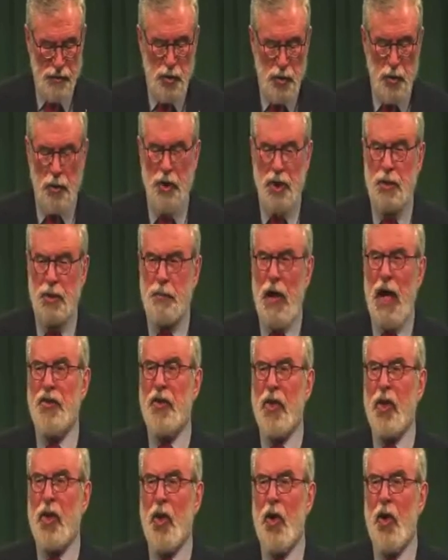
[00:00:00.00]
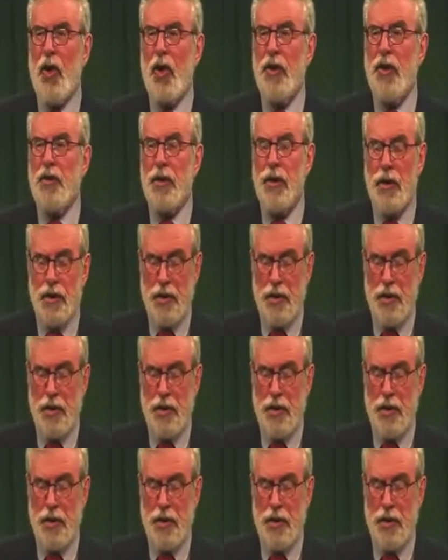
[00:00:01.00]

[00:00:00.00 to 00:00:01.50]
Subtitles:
So despite the current